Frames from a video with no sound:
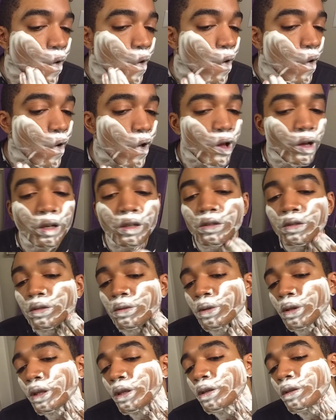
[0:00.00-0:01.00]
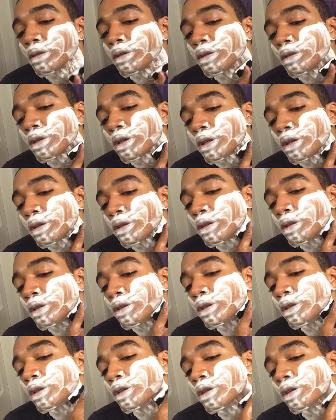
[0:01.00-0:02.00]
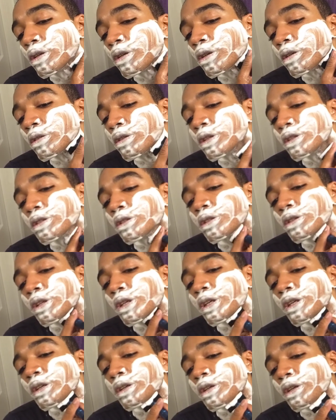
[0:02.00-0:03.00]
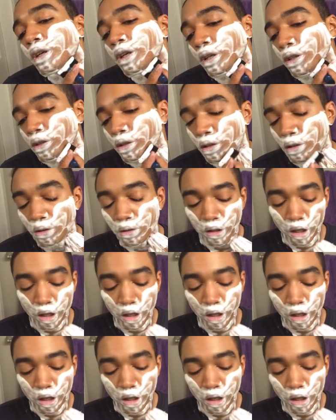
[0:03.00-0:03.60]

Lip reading: But yeah, well, okay. I'll need to like actually use